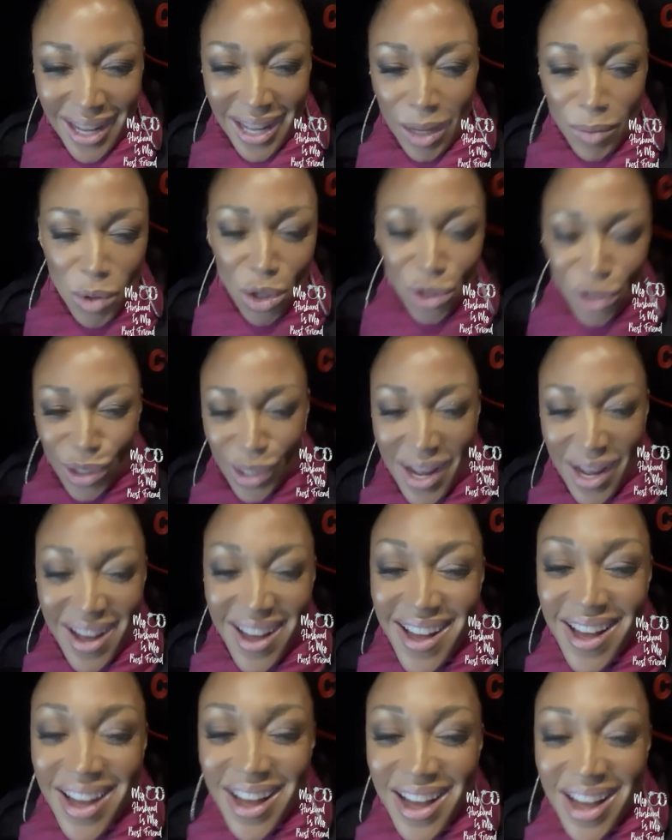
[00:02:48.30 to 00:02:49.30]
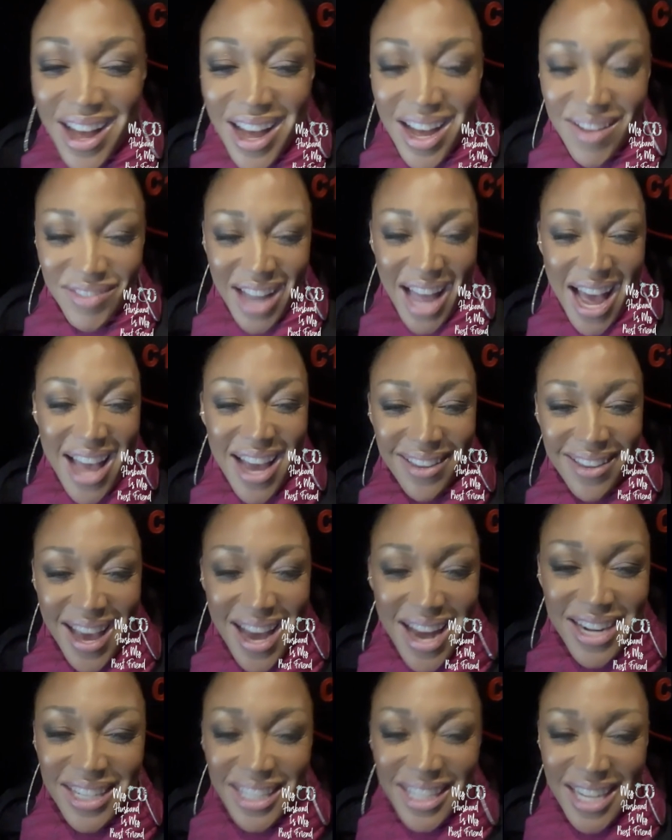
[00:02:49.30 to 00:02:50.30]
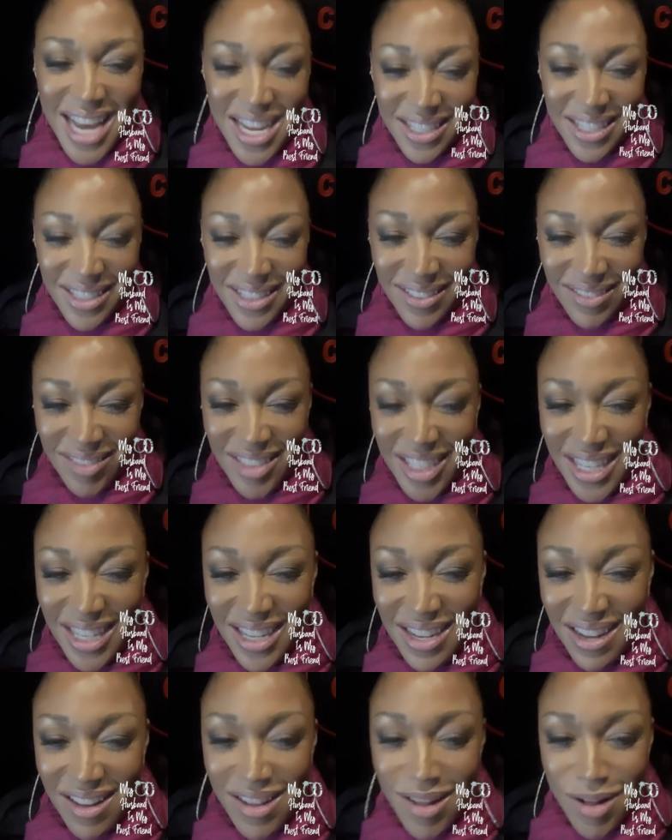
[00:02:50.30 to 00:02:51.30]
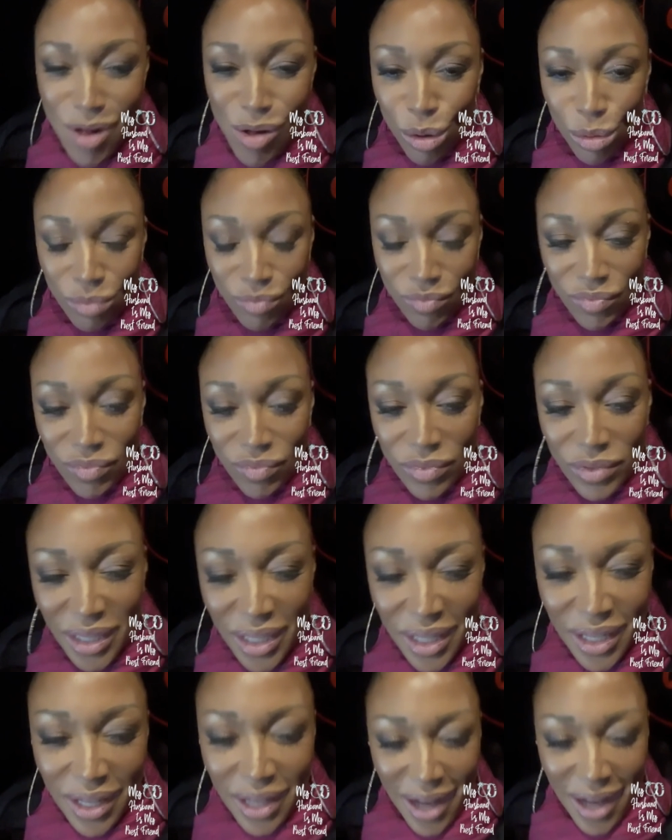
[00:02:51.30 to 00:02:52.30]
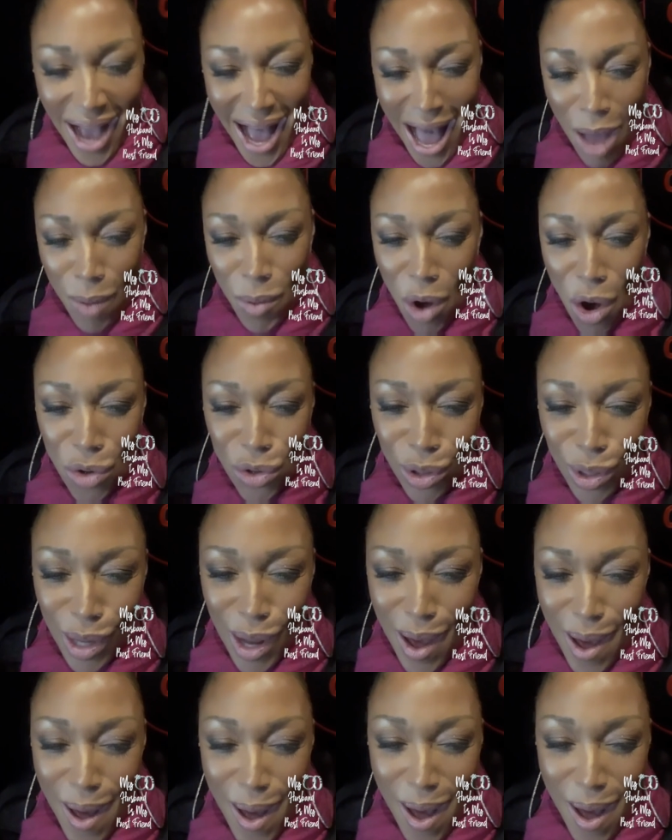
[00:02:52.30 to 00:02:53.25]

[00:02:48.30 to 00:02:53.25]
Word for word: I want to love like that again. Whoa. I want to